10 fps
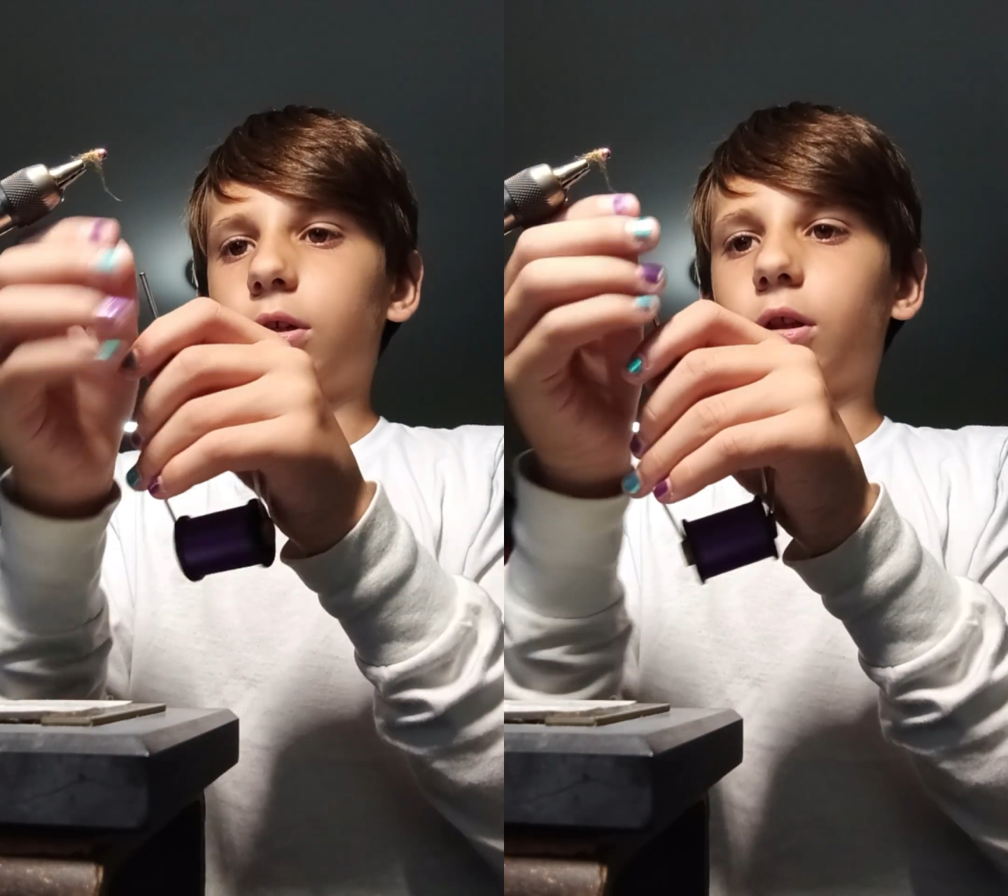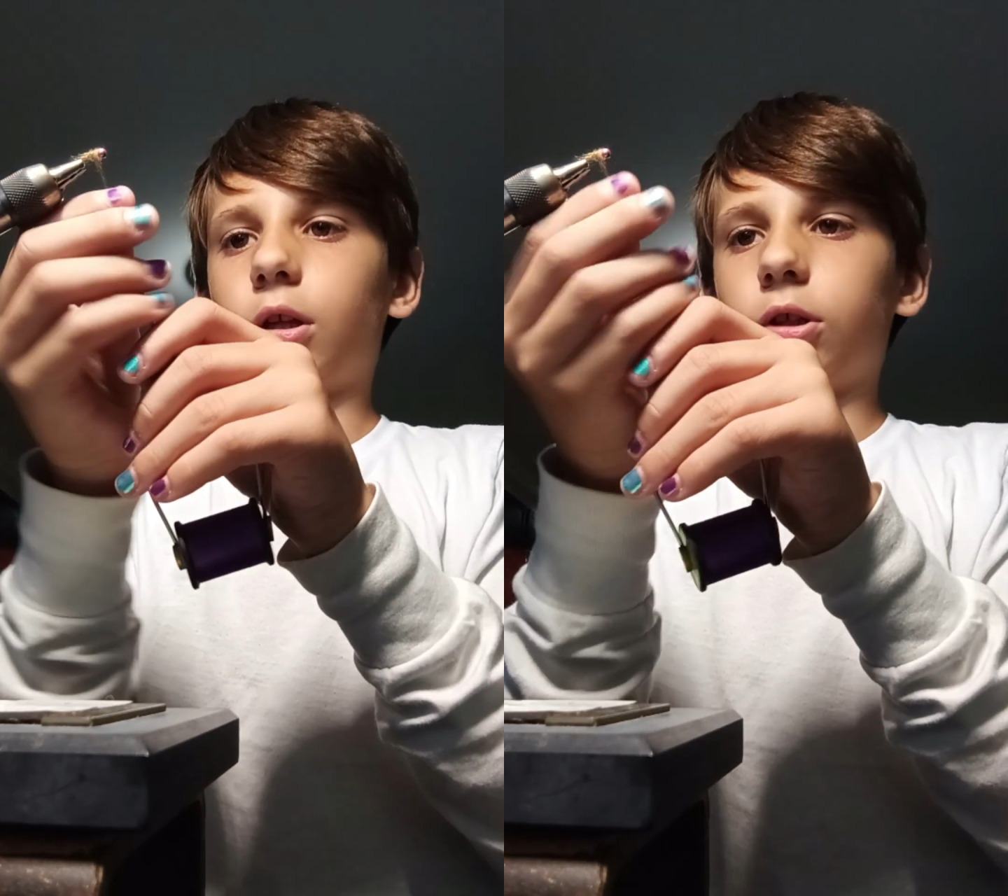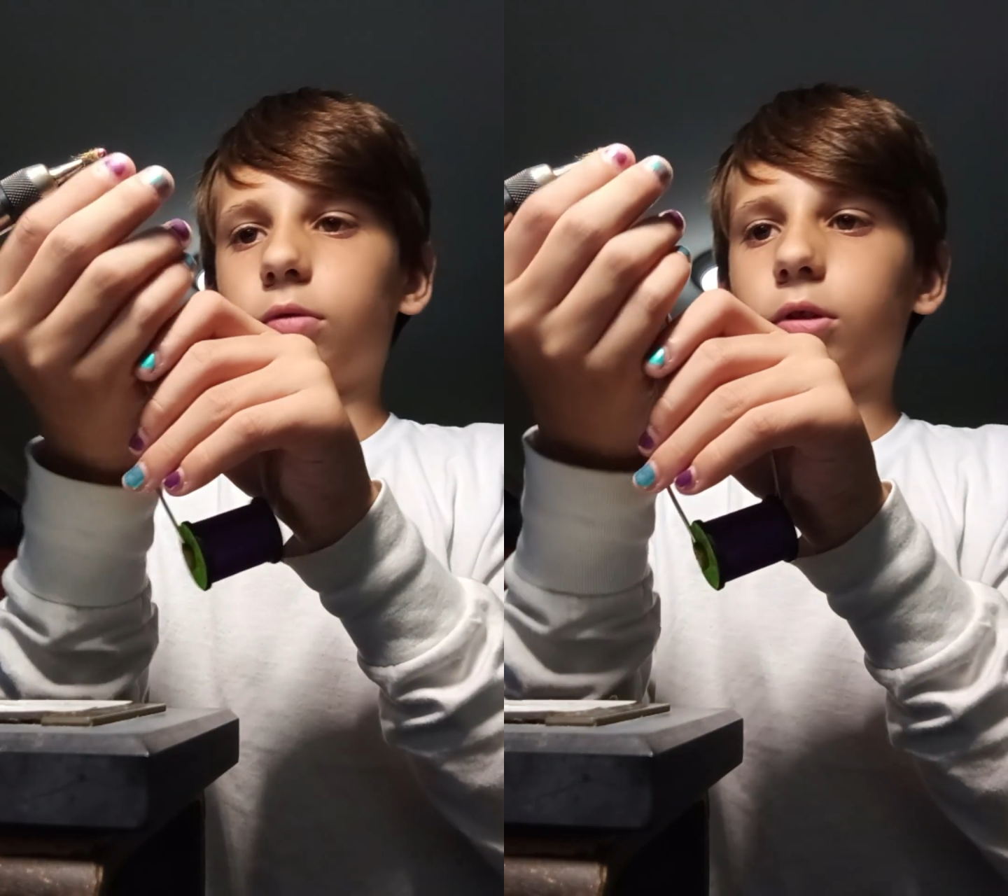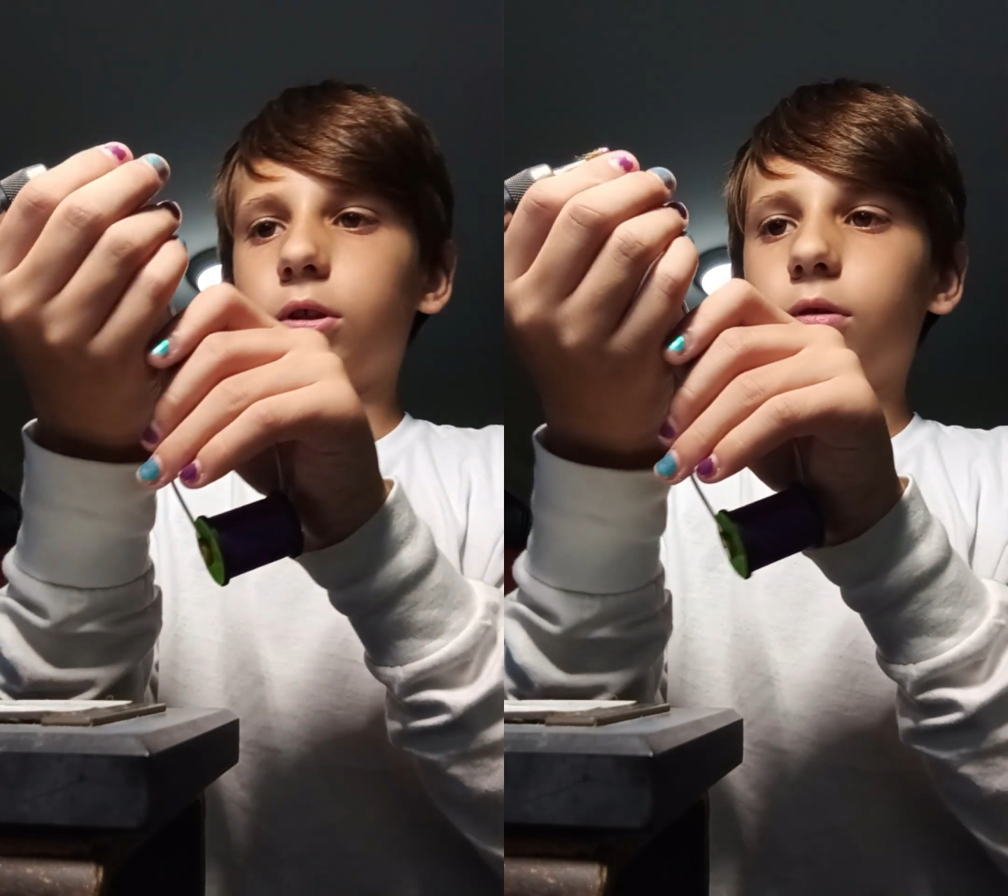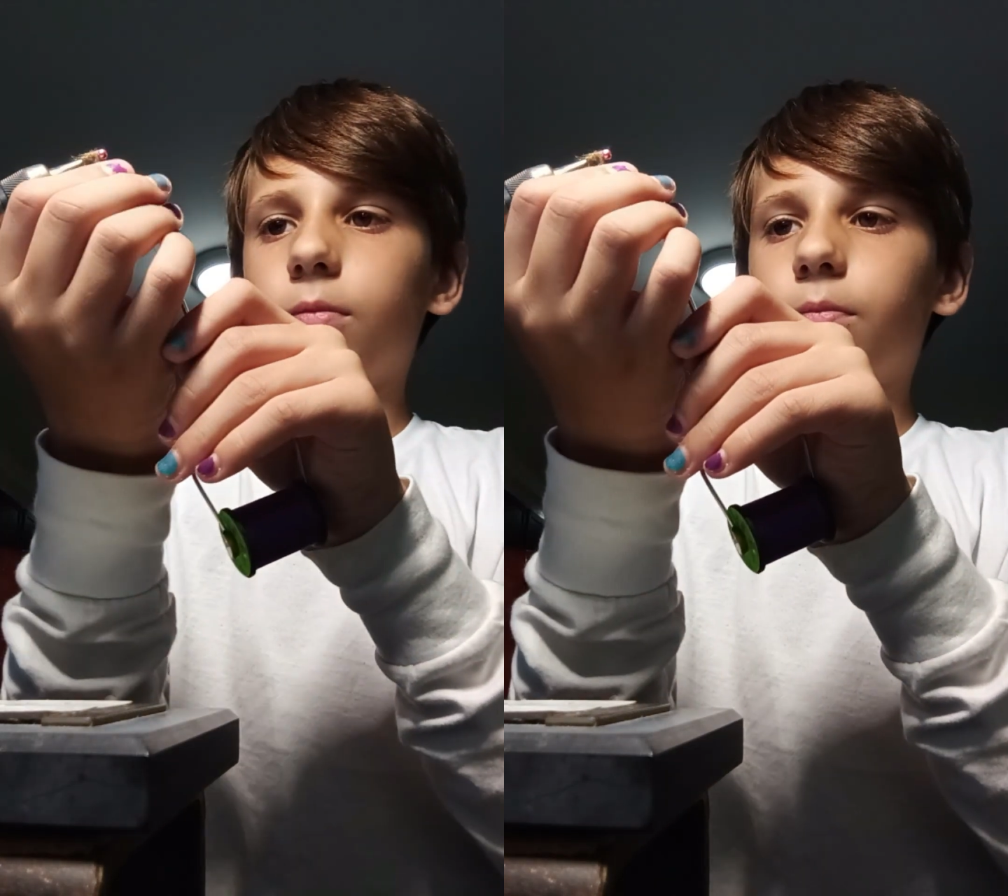And then you
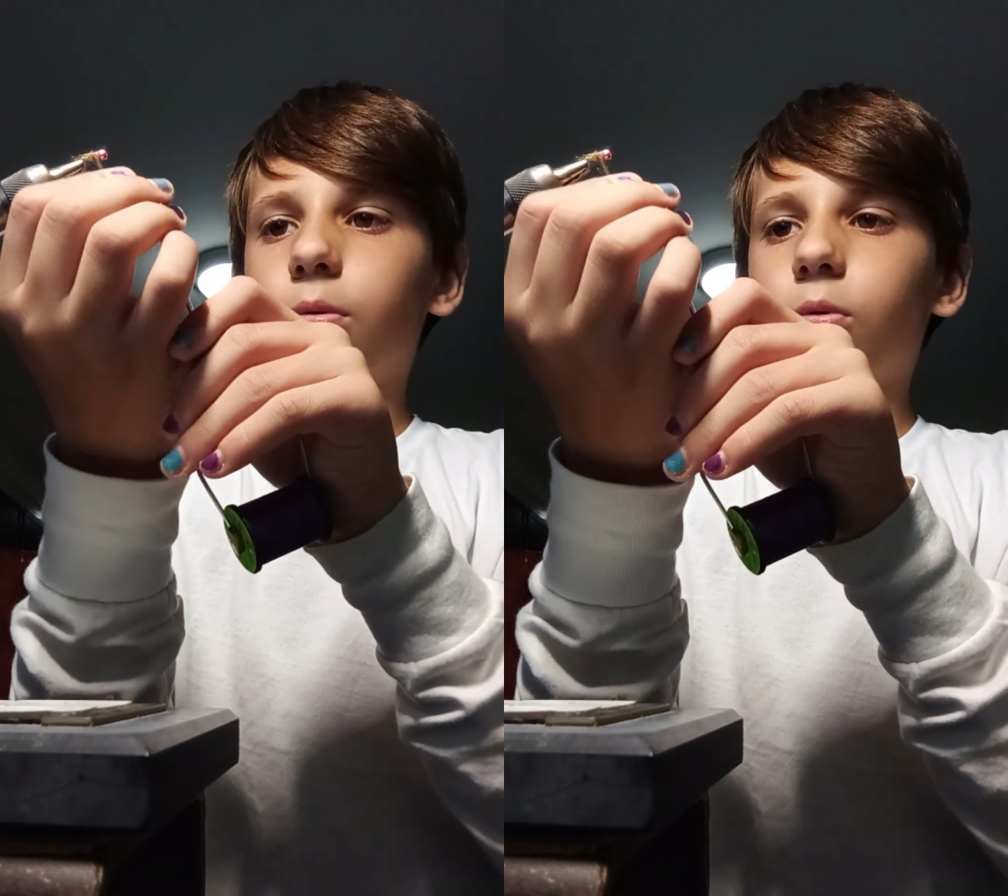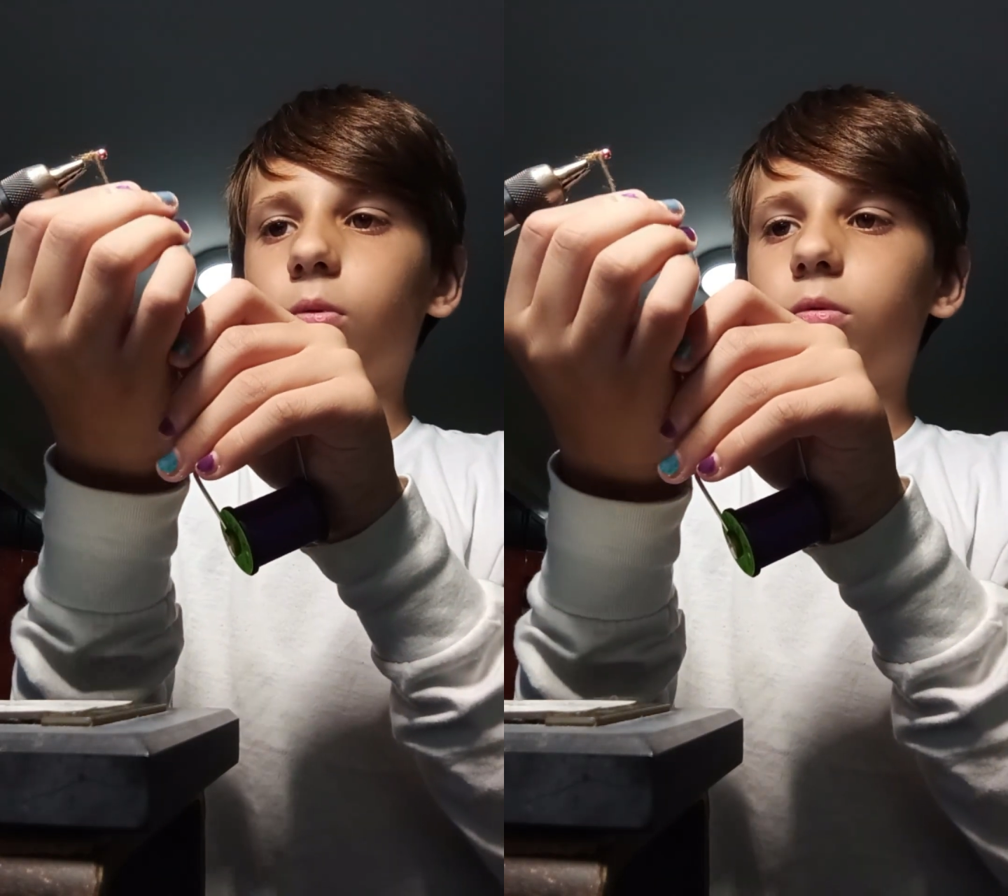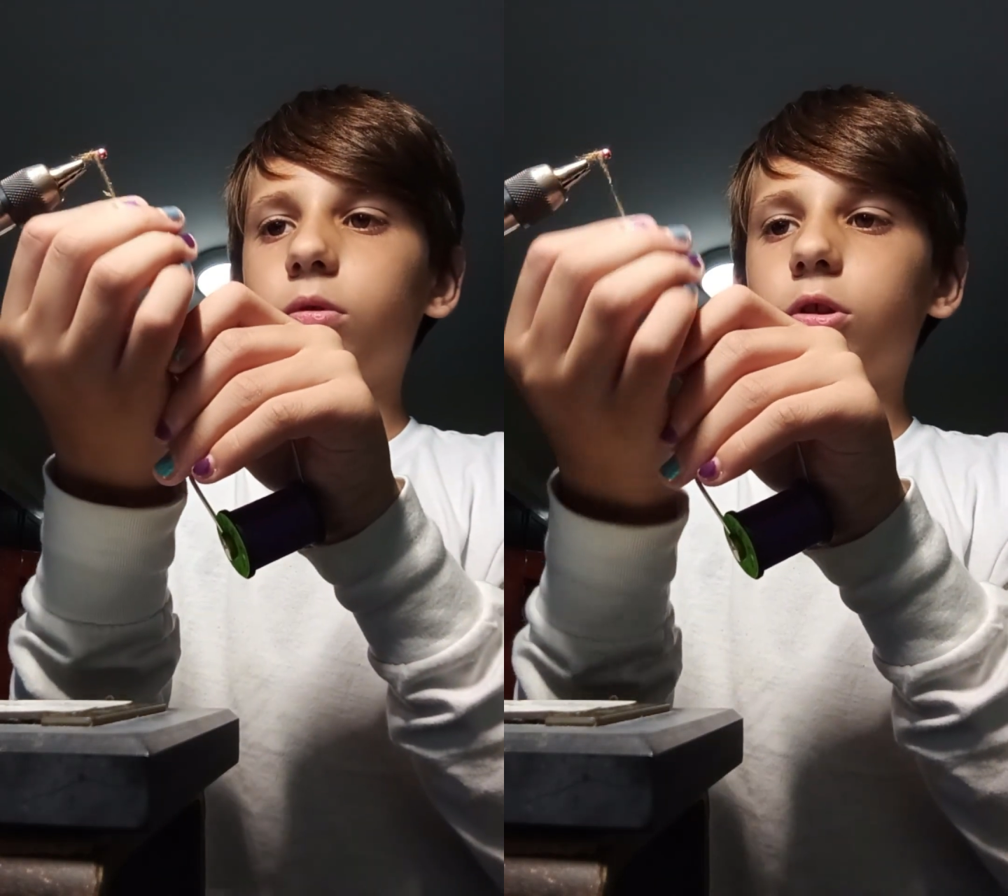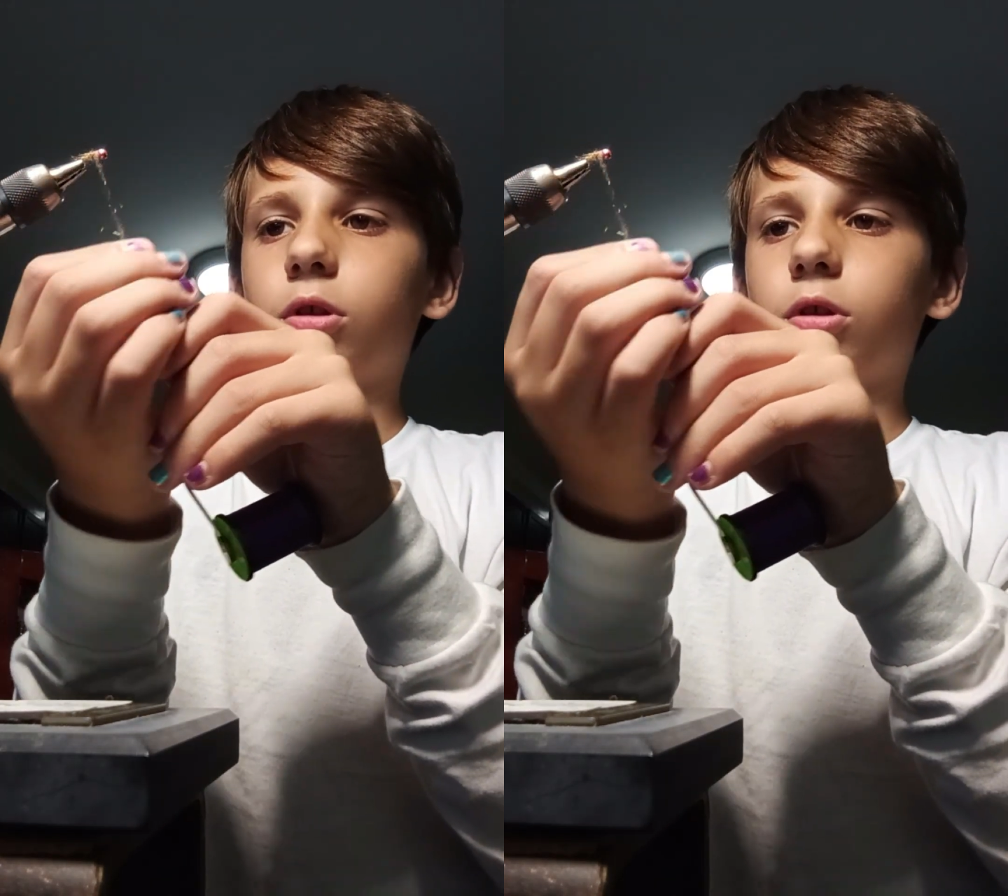would pull